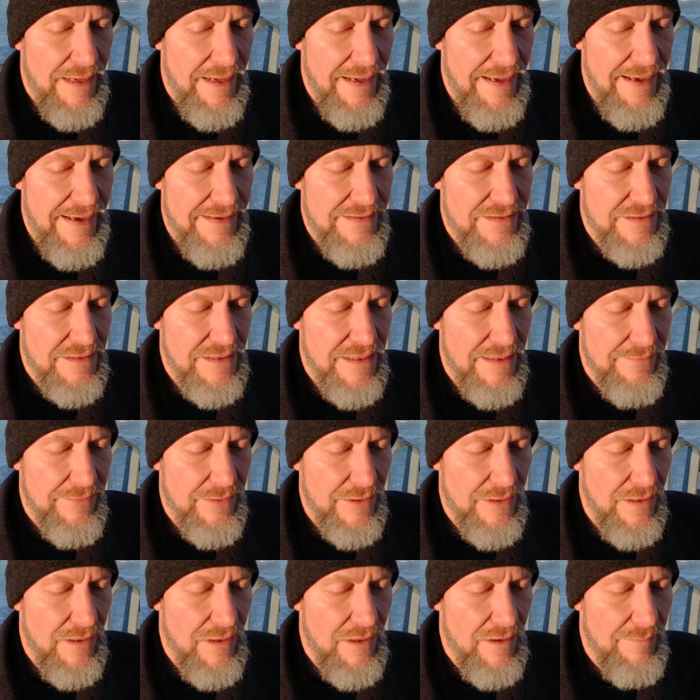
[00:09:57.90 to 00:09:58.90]
I had to
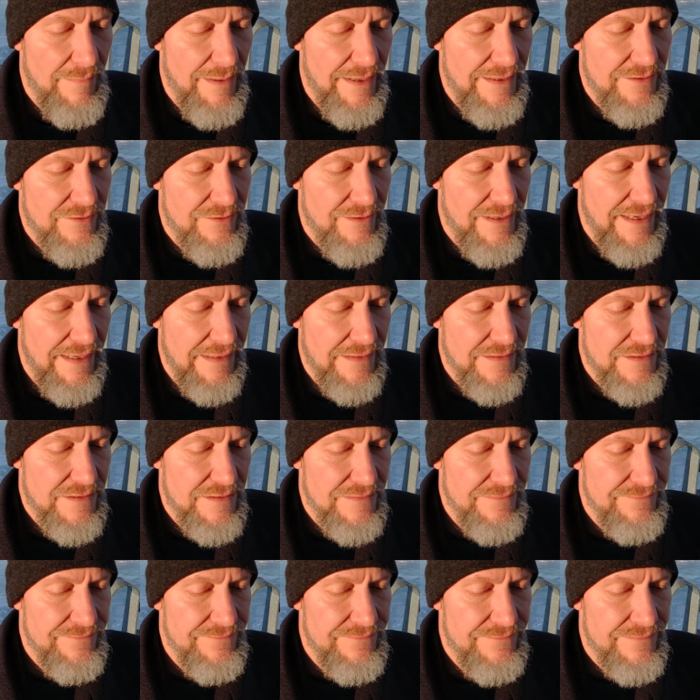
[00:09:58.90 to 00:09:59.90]
cover all my
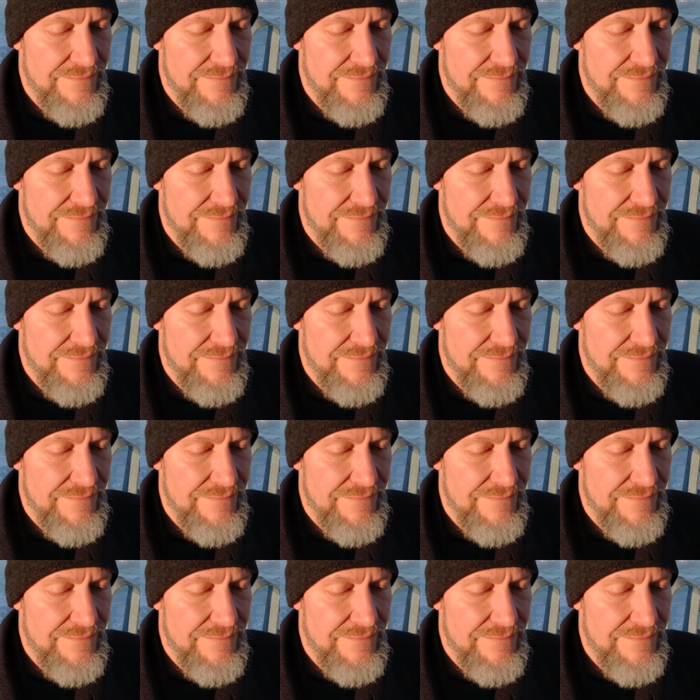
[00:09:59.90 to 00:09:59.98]
tracks.